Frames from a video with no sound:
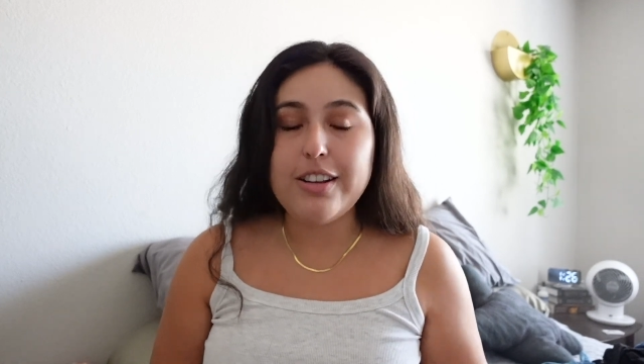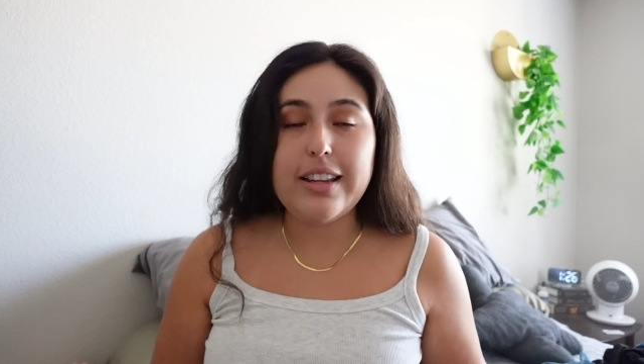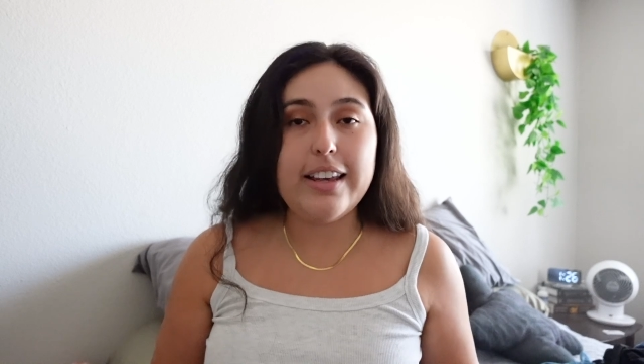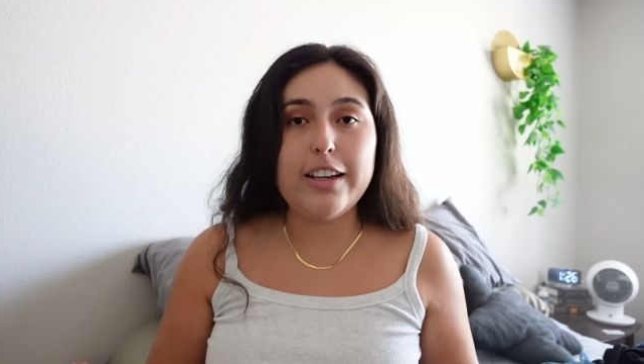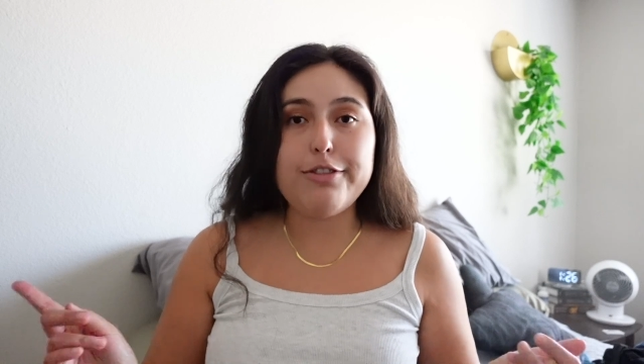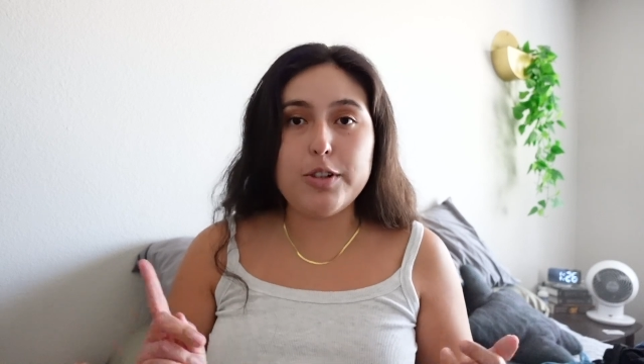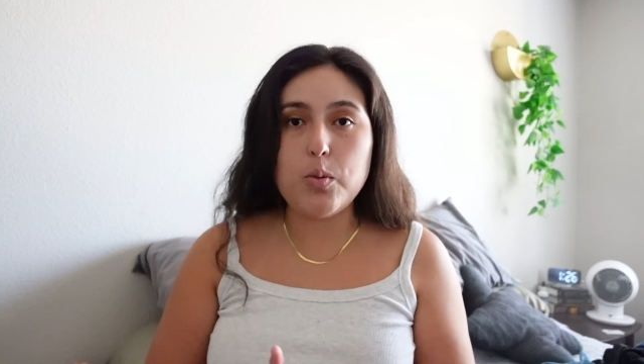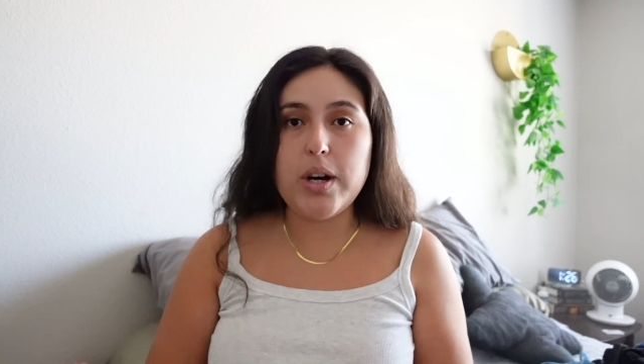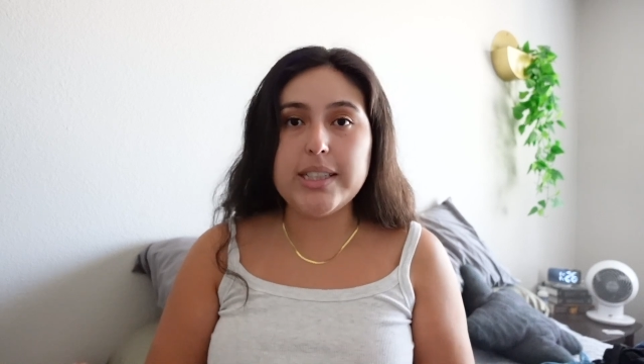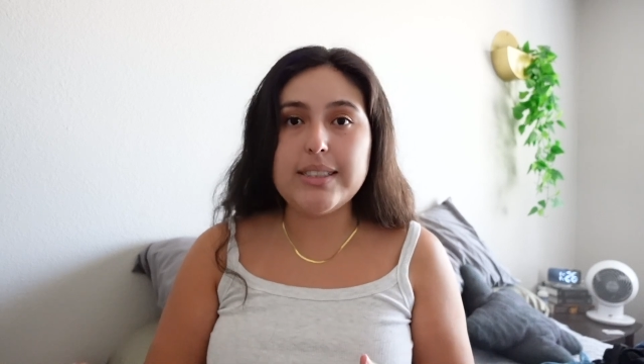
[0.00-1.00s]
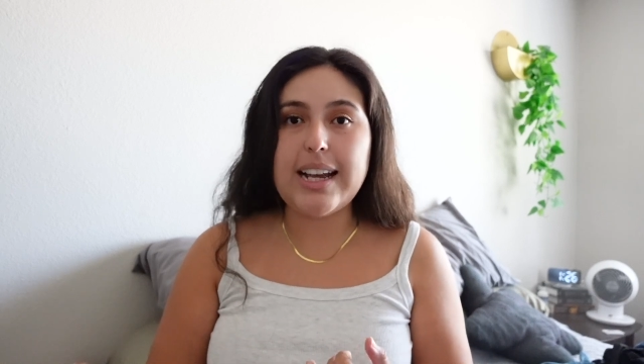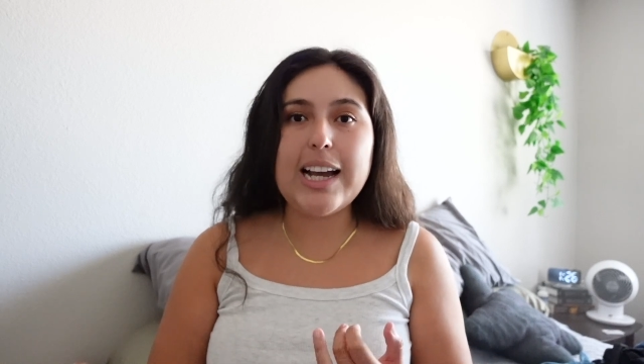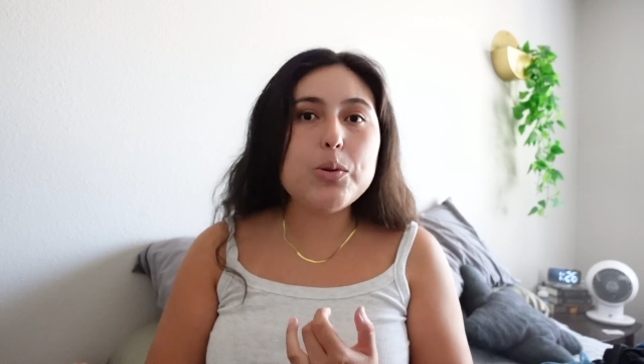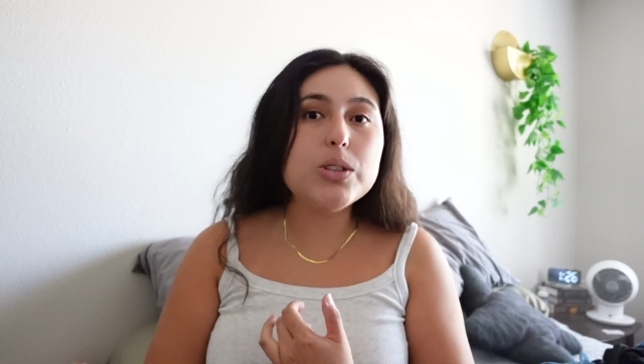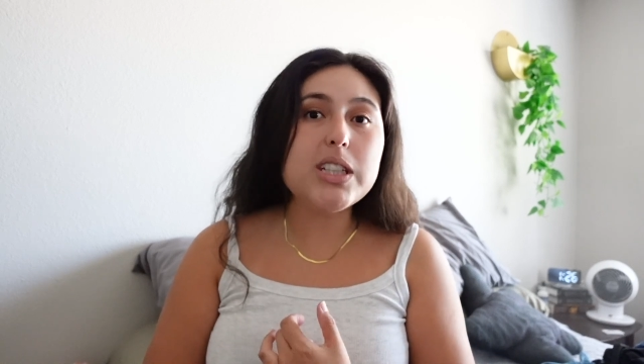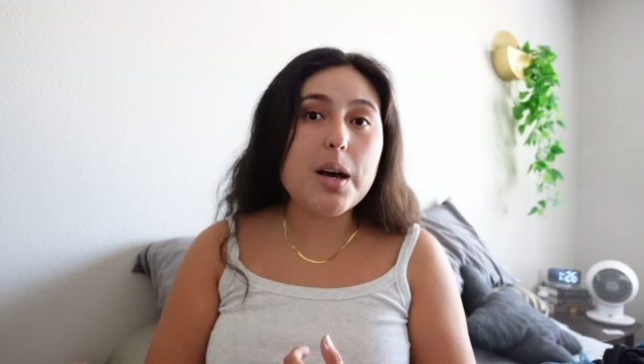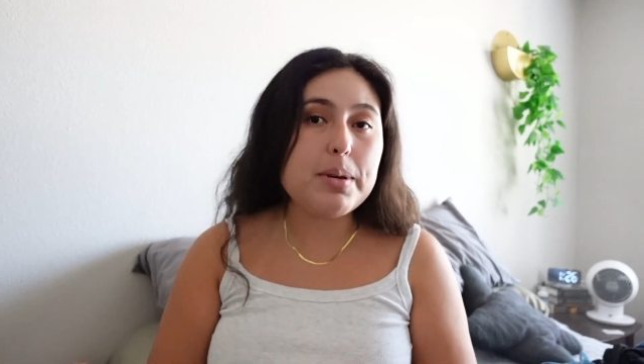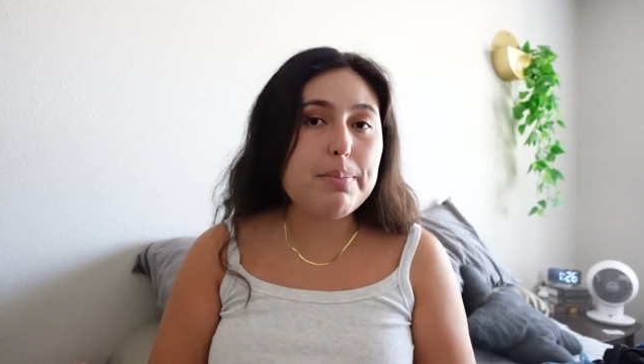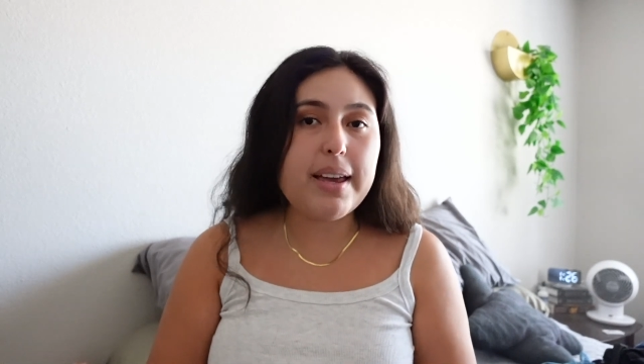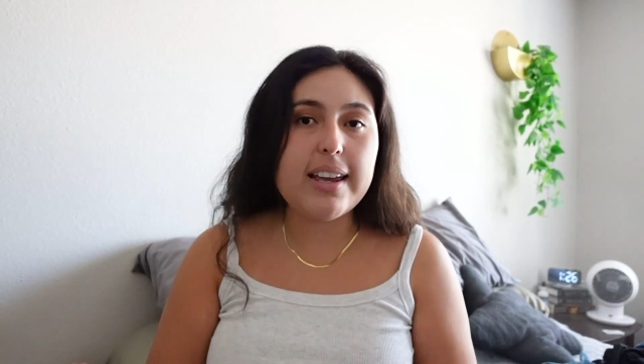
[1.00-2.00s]
Like, for one, I will not
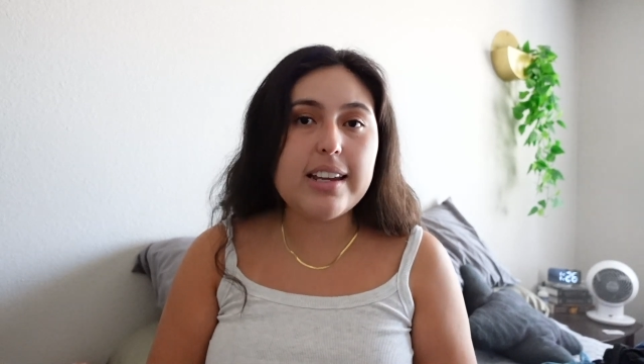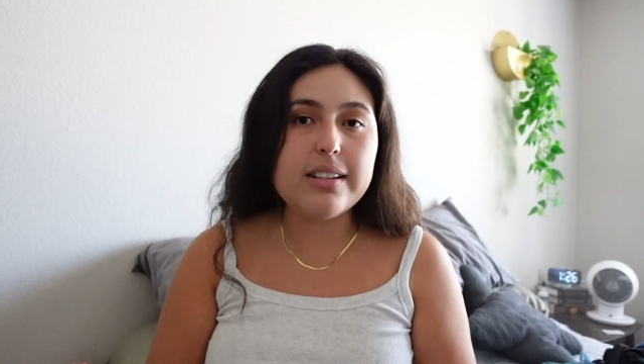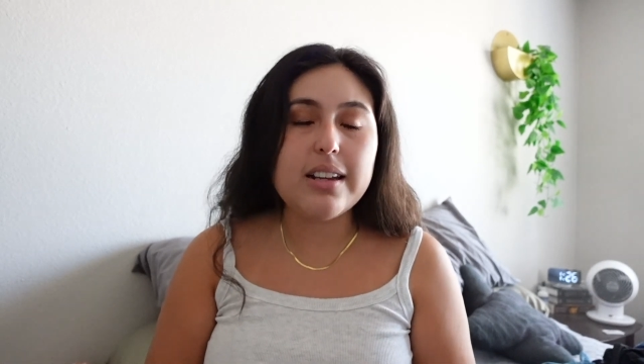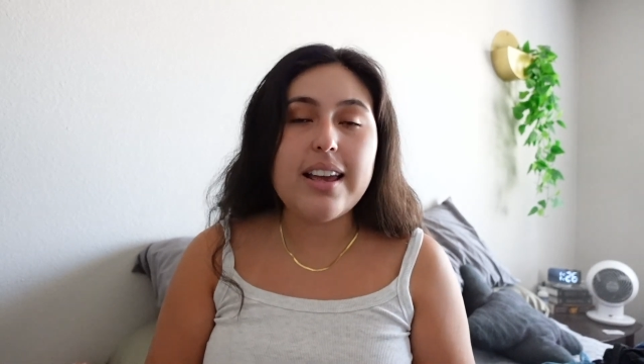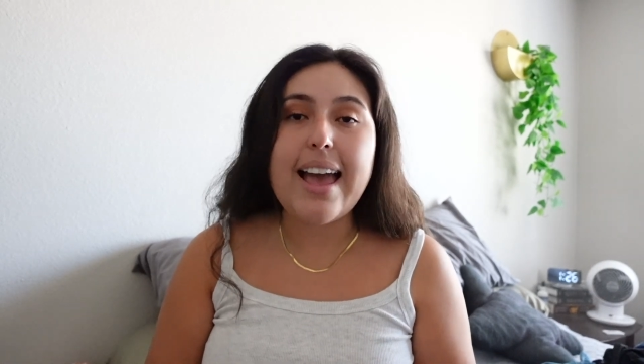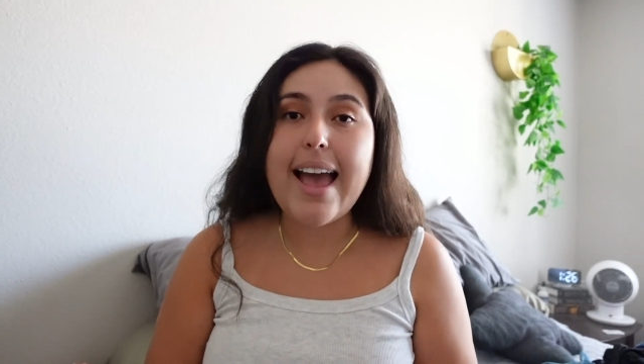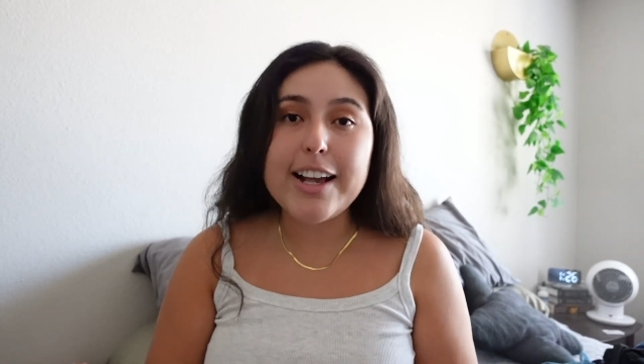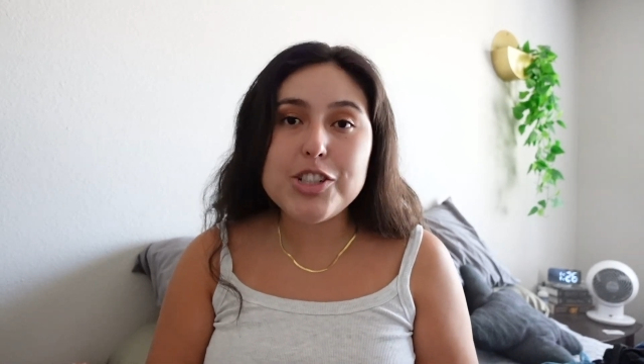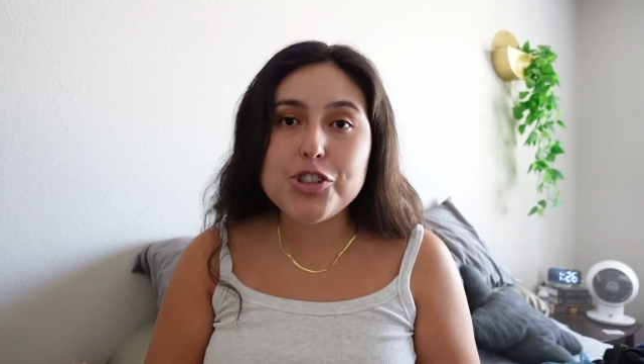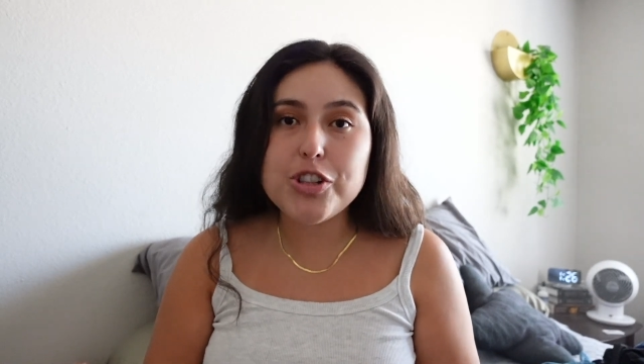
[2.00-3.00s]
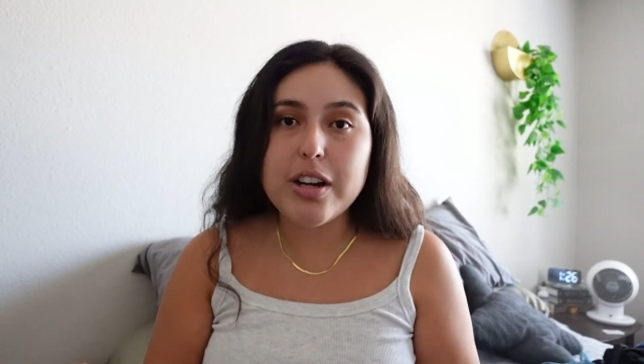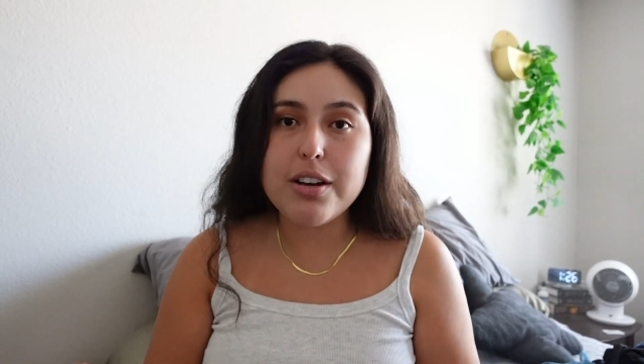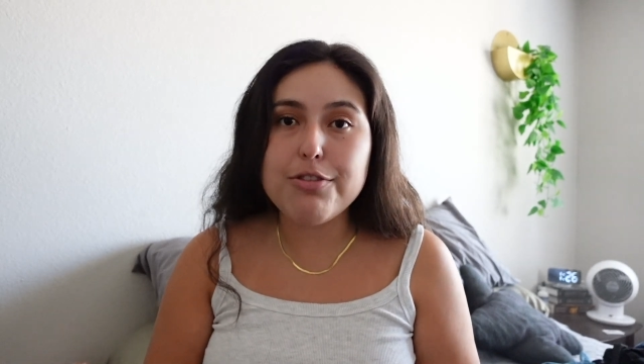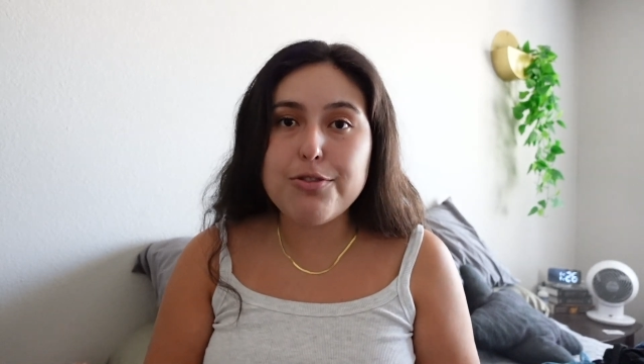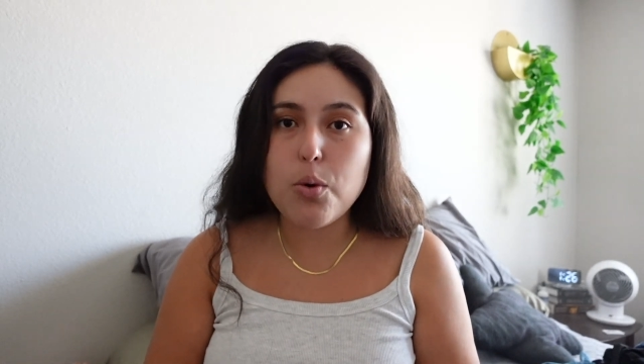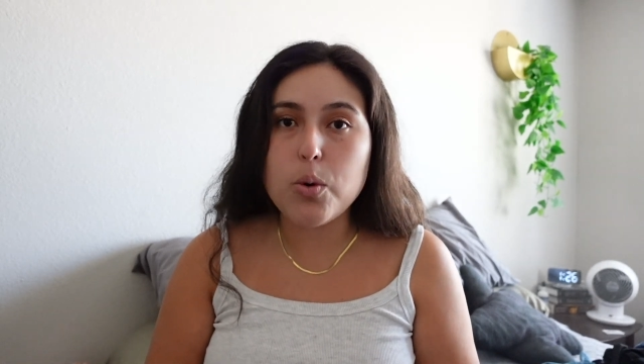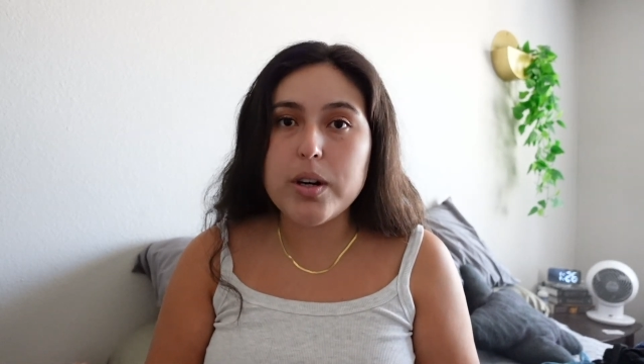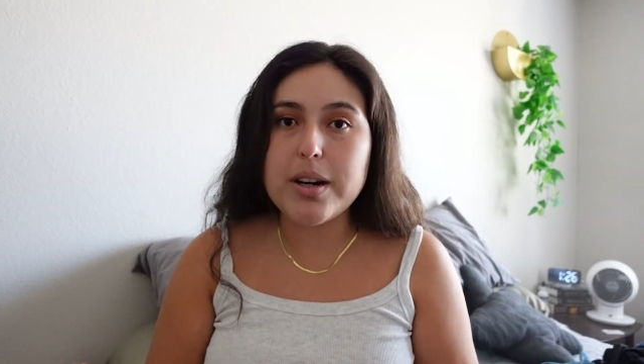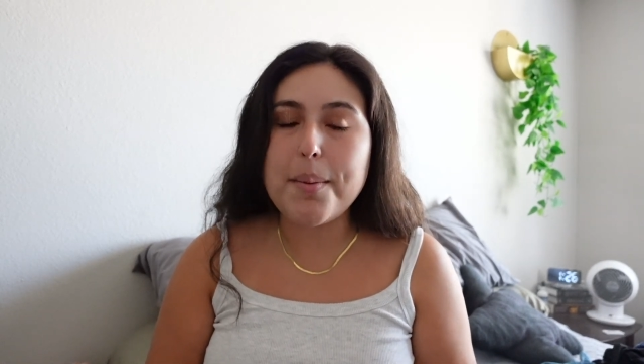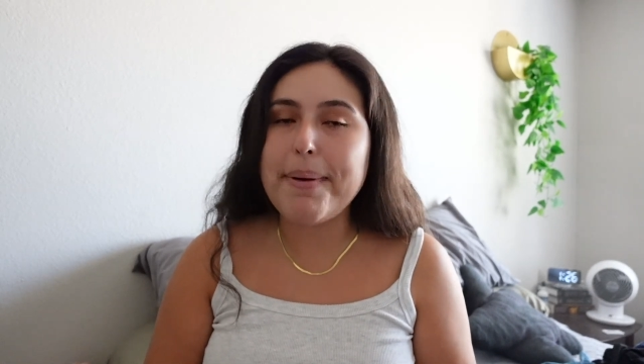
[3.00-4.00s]
be paying extra
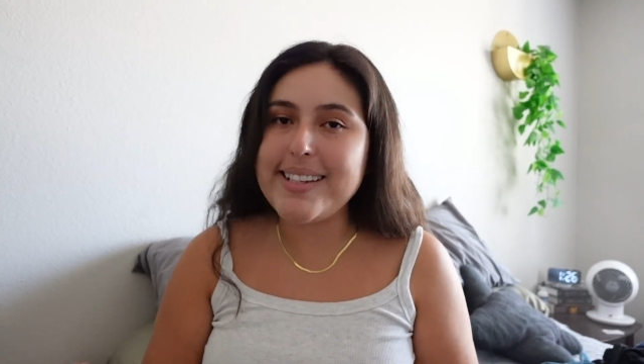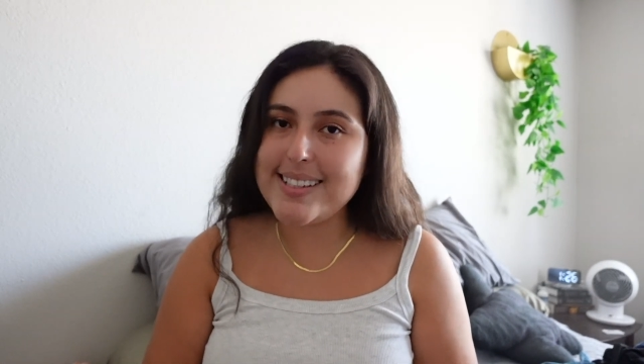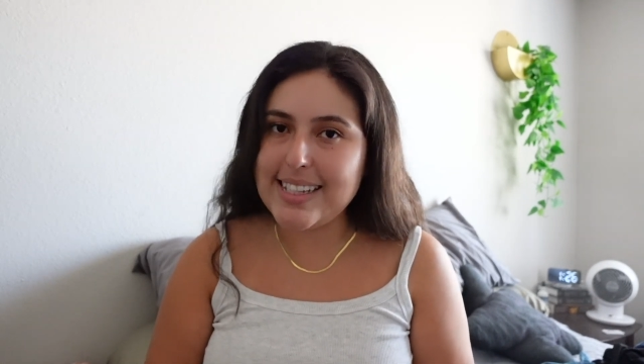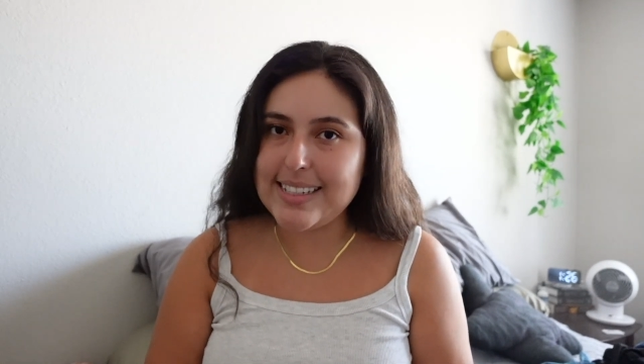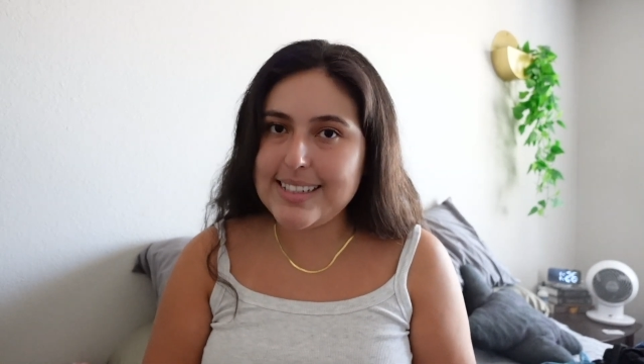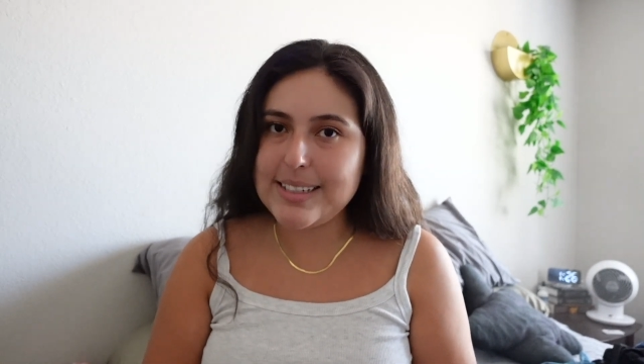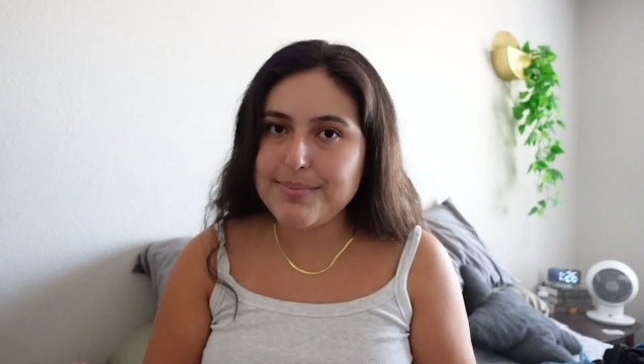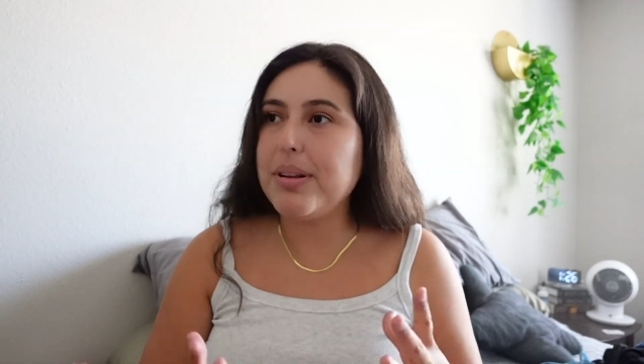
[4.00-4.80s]
for my seat.